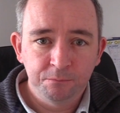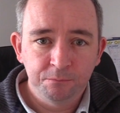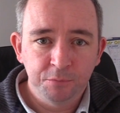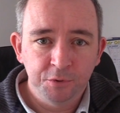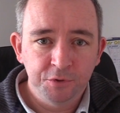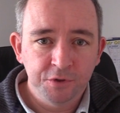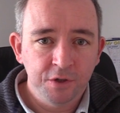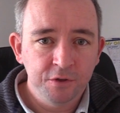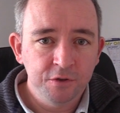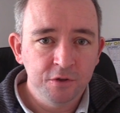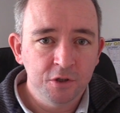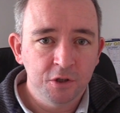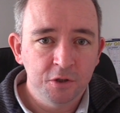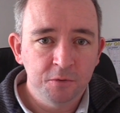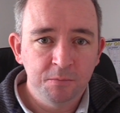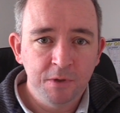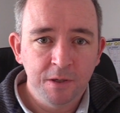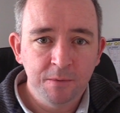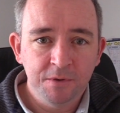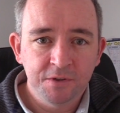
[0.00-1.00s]
But now you
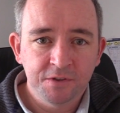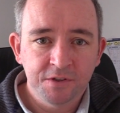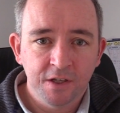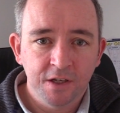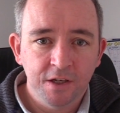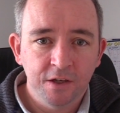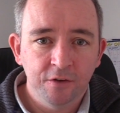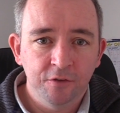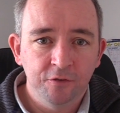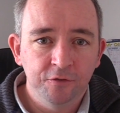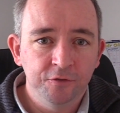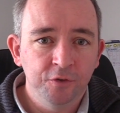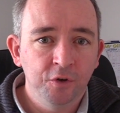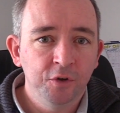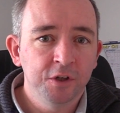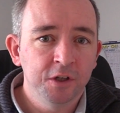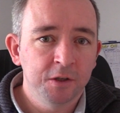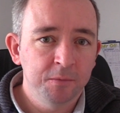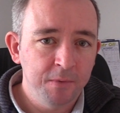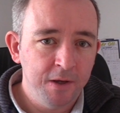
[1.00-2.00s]
could maybe say
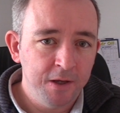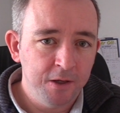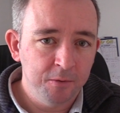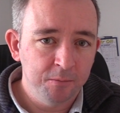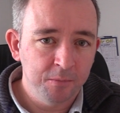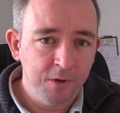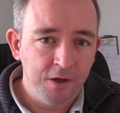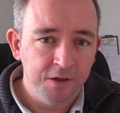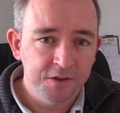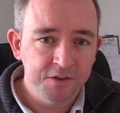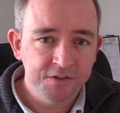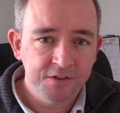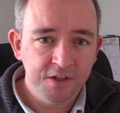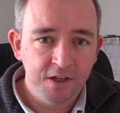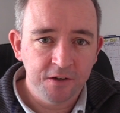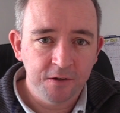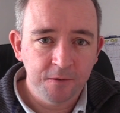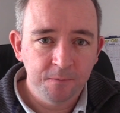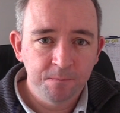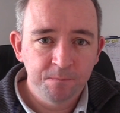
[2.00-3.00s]
mothaigh me go maith
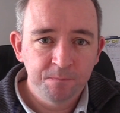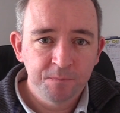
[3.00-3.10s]
instead.